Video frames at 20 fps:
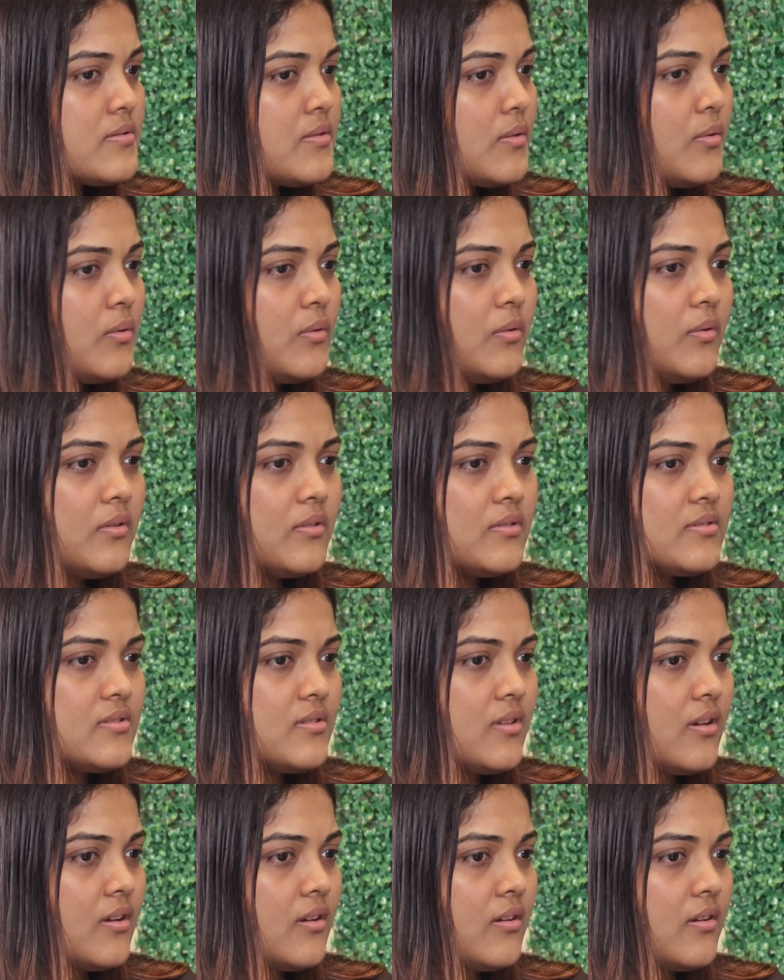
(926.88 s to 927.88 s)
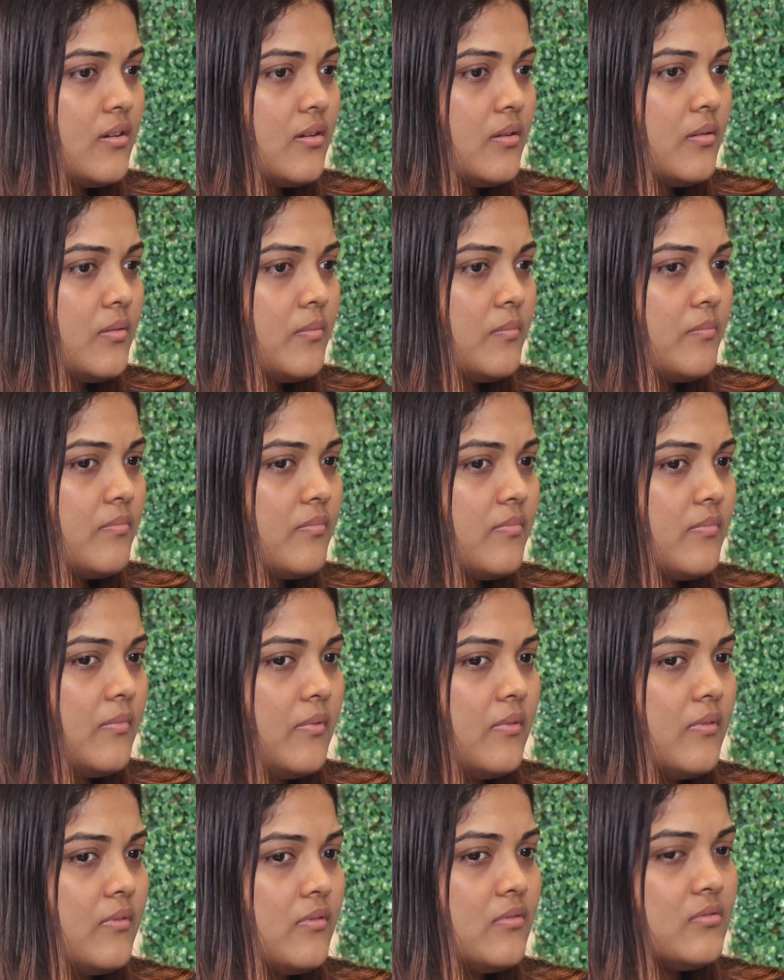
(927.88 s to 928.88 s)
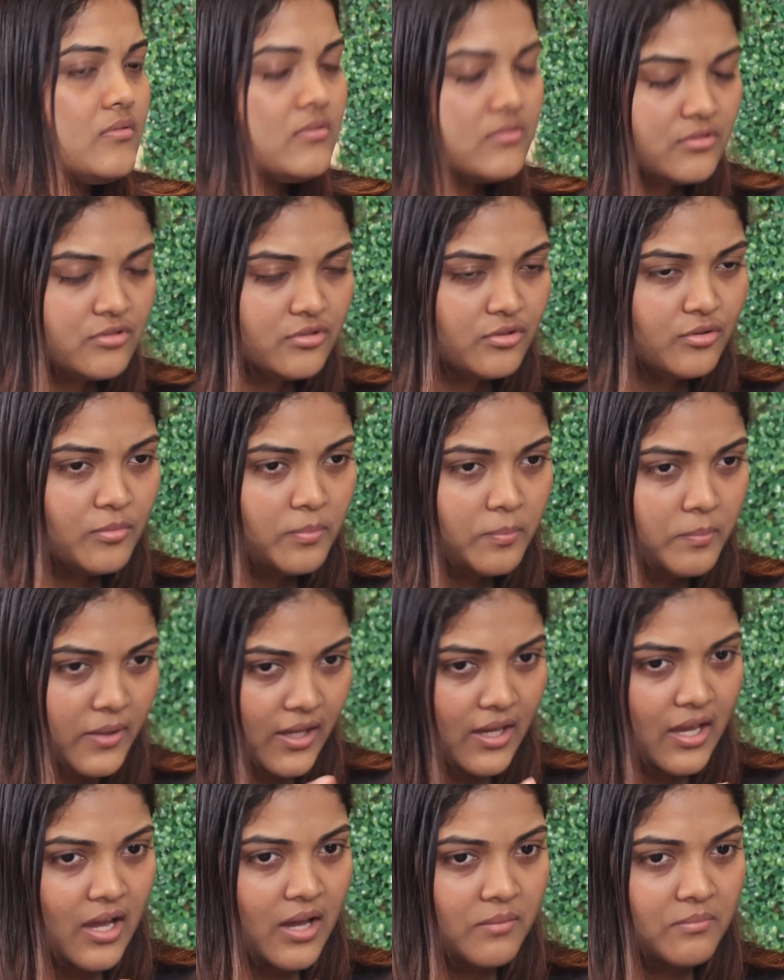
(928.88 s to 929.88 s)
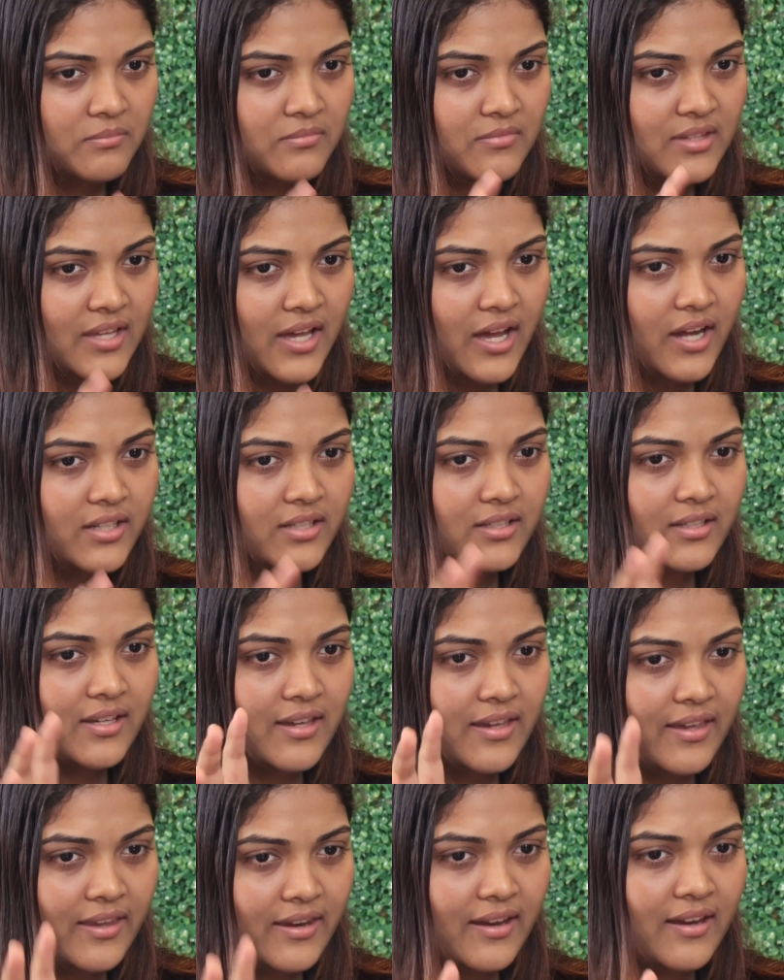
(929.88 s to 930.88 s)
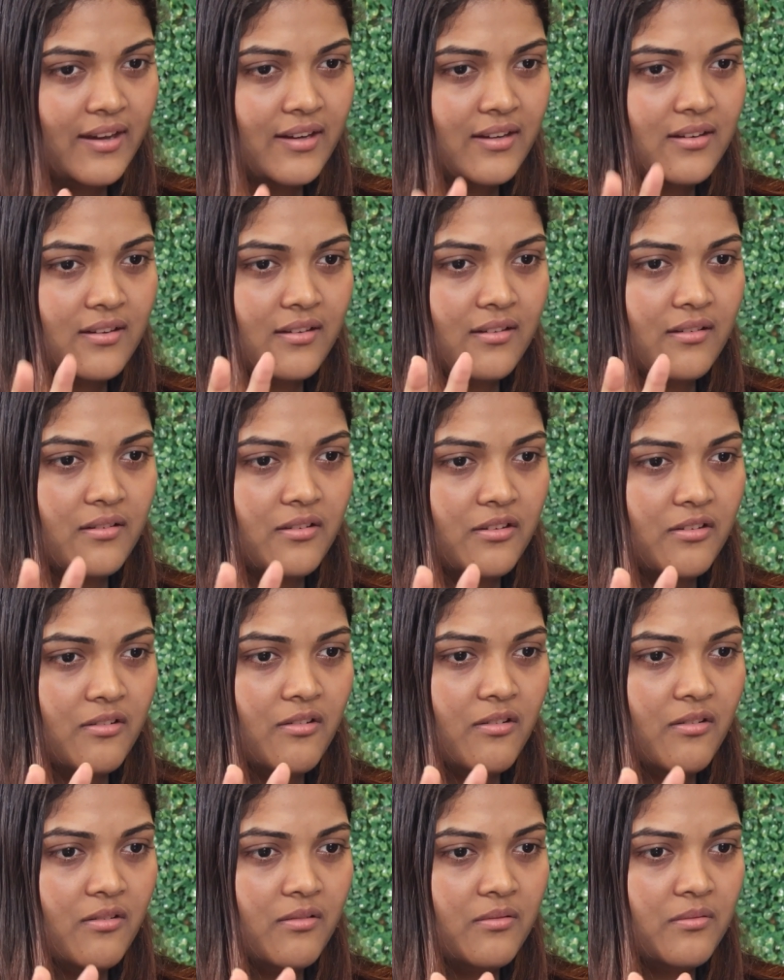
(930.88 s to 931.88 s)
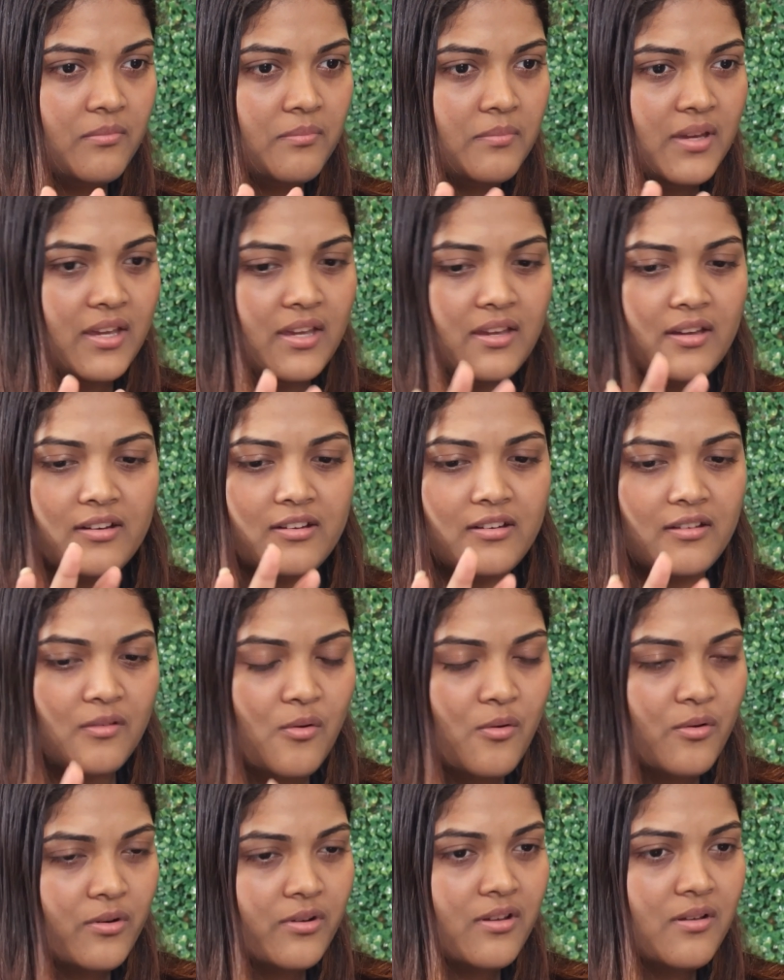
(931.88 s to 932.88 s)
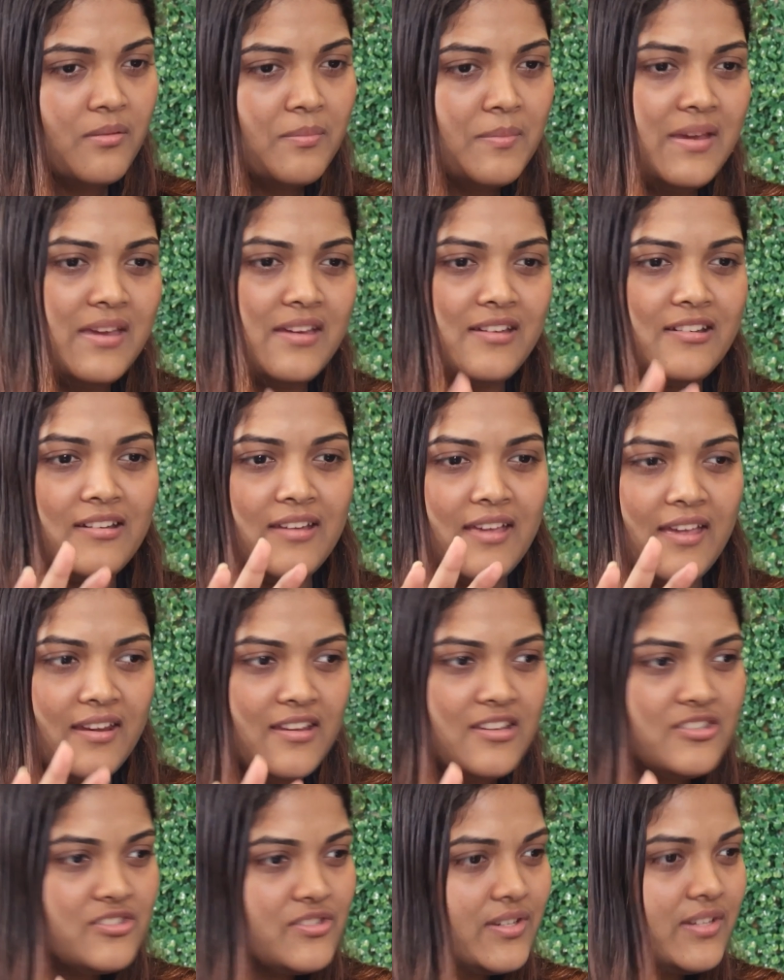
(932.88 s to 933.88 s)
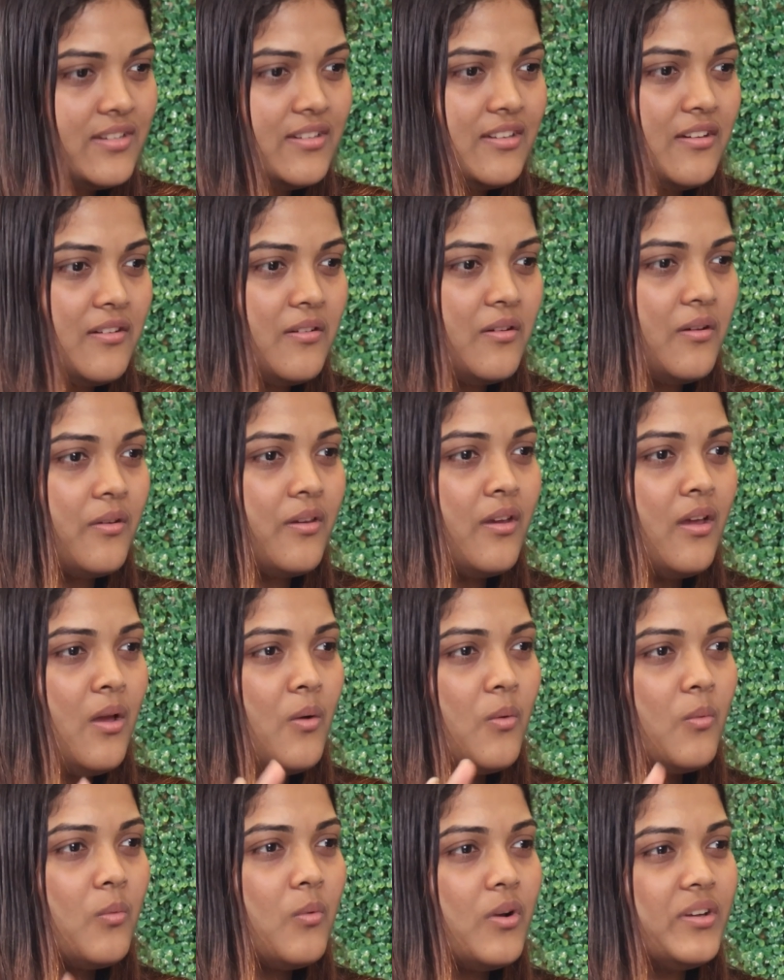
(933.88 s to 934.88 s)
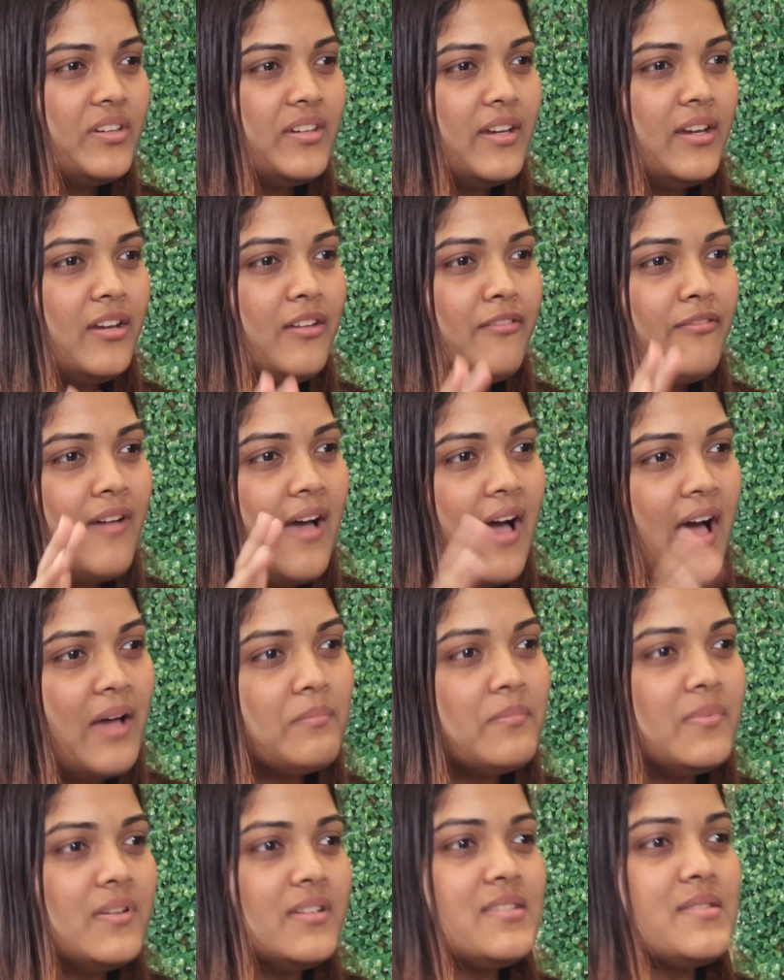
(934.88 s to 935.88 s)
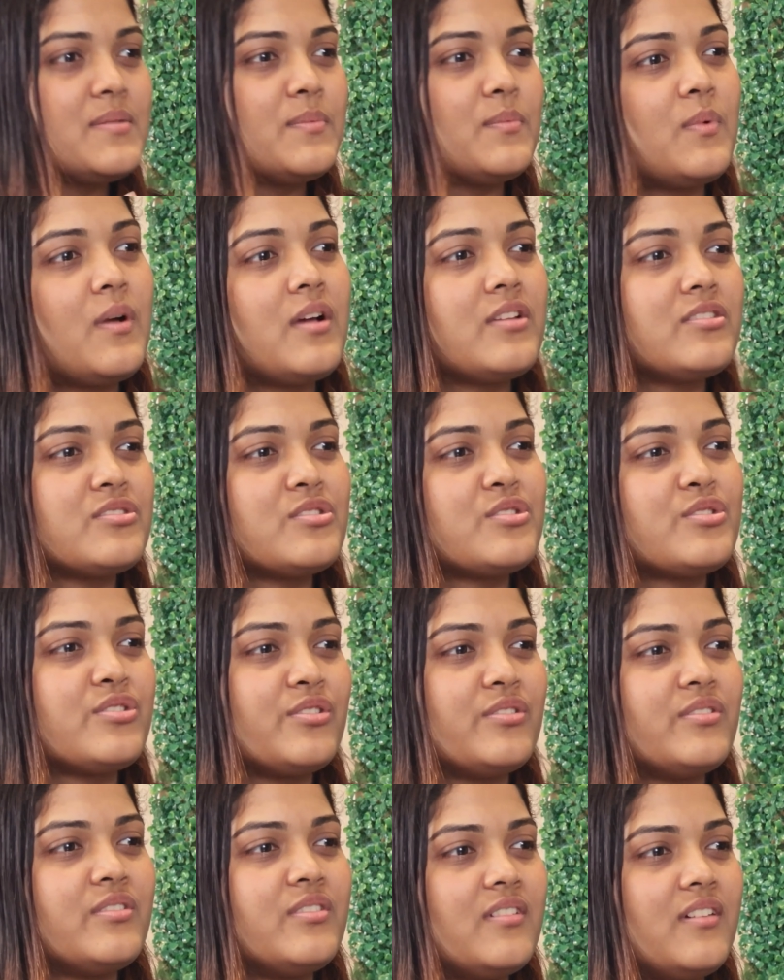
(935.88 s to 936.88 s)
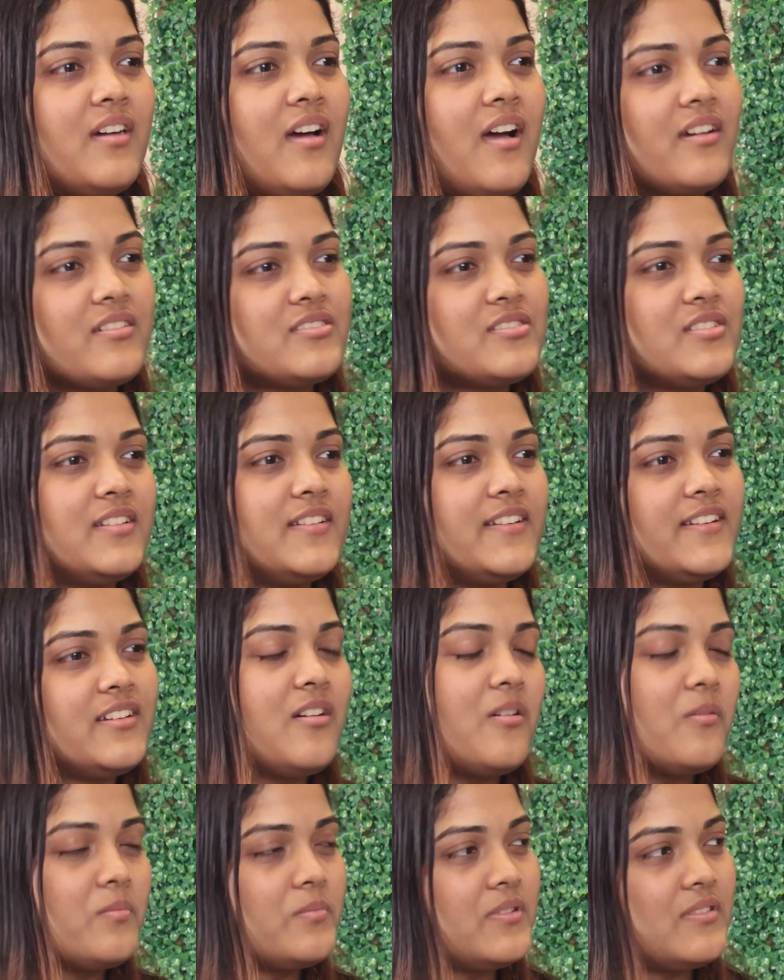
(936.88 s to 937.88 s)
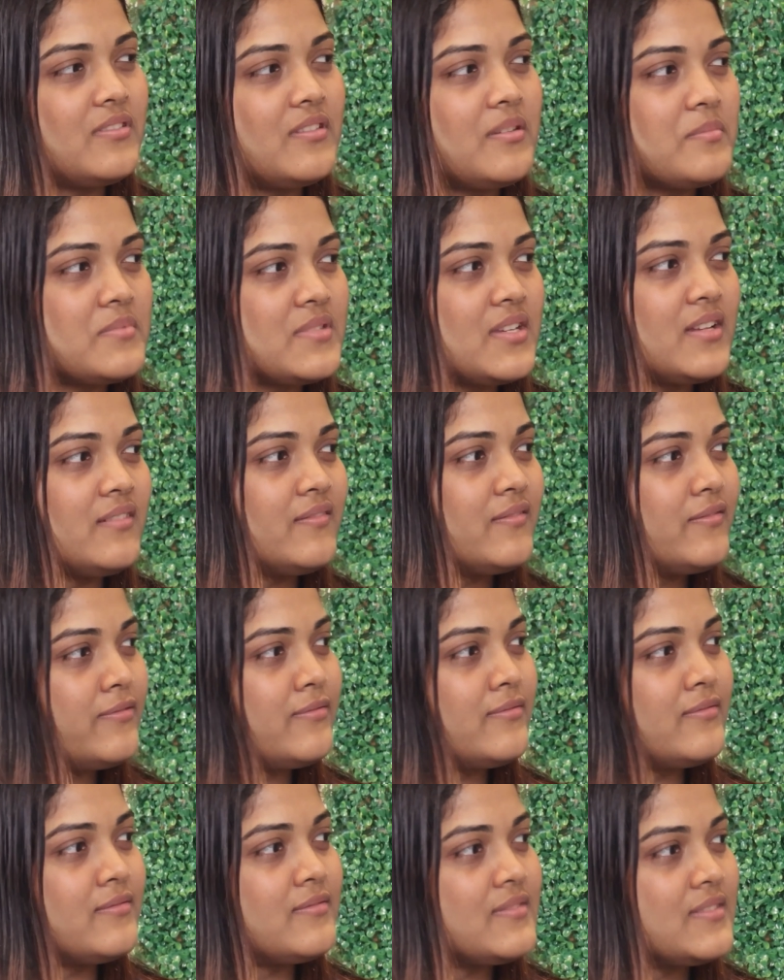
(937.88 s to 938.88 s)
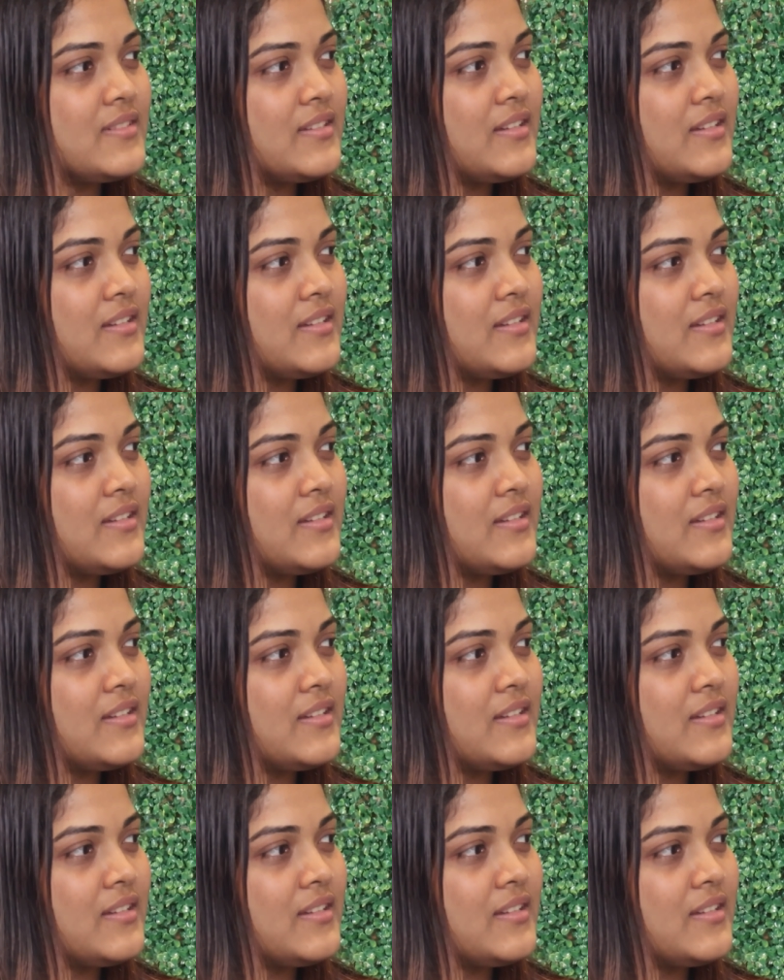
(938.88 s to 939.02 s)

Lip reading: So, to become that great, be it a coder, be it an engineer, or what kind of habits one should actually adopt in themselves?